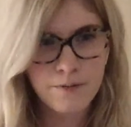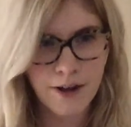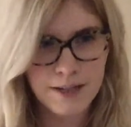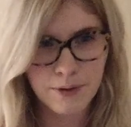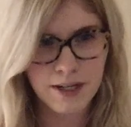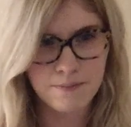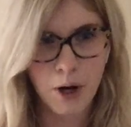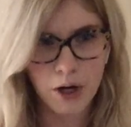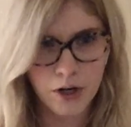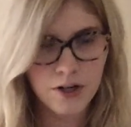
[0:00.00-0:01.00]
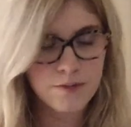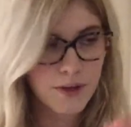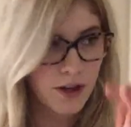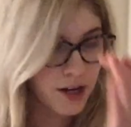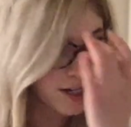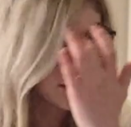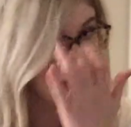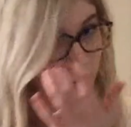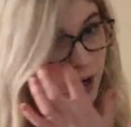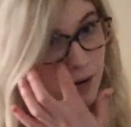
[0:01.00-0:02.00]
Facebook is partners with Audience
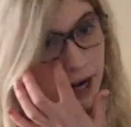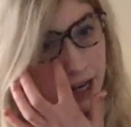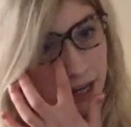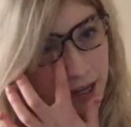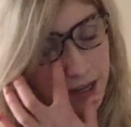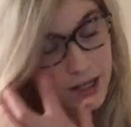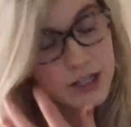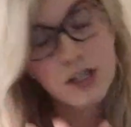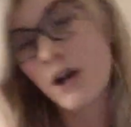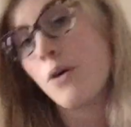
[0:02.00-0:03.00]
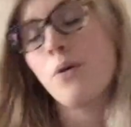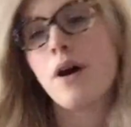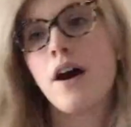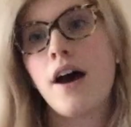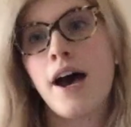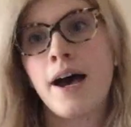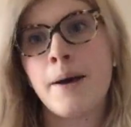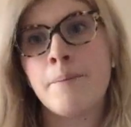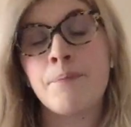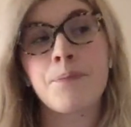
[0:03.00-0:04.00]
Network, right? So
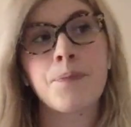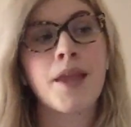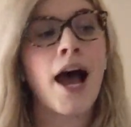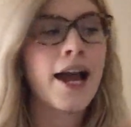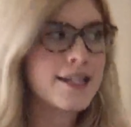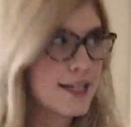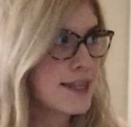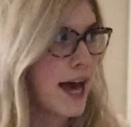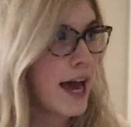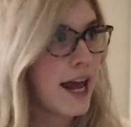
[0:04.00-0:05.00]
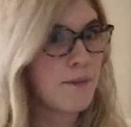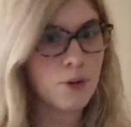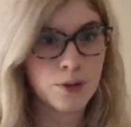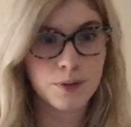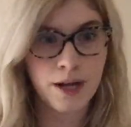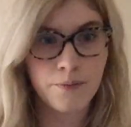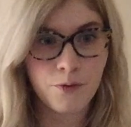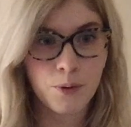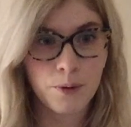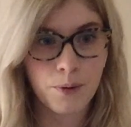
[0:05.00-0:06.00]
I did that. I pulled one up
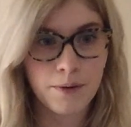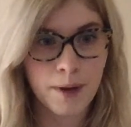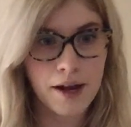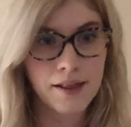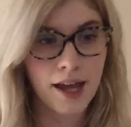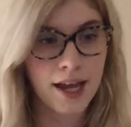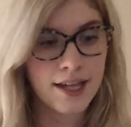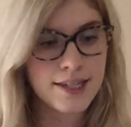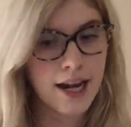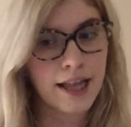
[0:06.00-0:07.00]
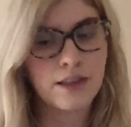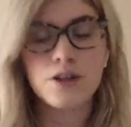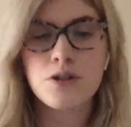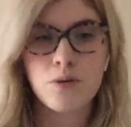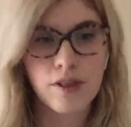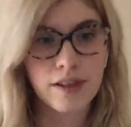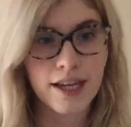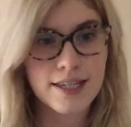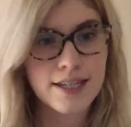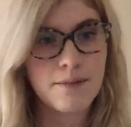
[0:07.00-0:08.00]
for one of my clients, and I looked through the
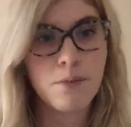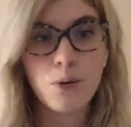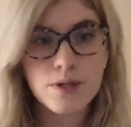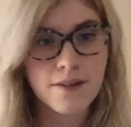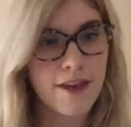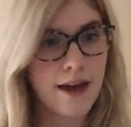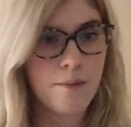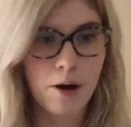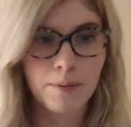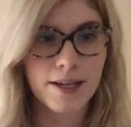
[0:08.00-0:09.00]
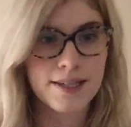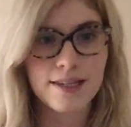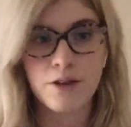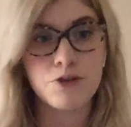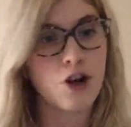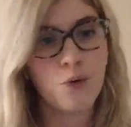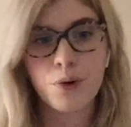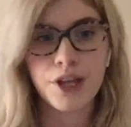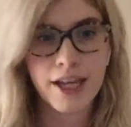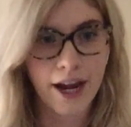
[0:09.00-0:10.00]
list, and most of them are places I don't
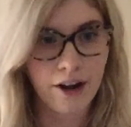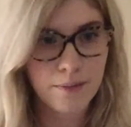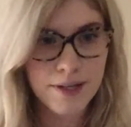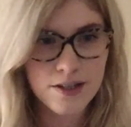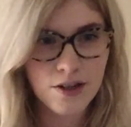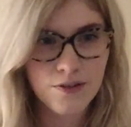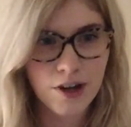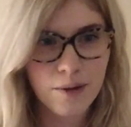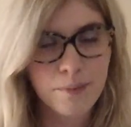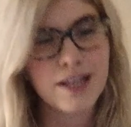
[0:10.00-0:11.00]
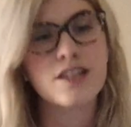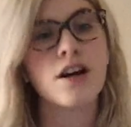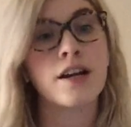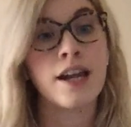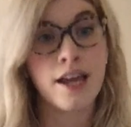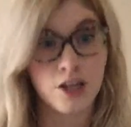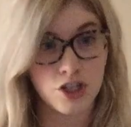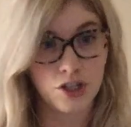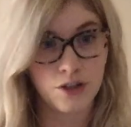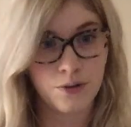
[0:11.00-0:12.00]
really care to be served on, but it's not an
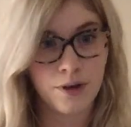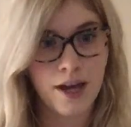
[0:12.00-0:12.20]
issue.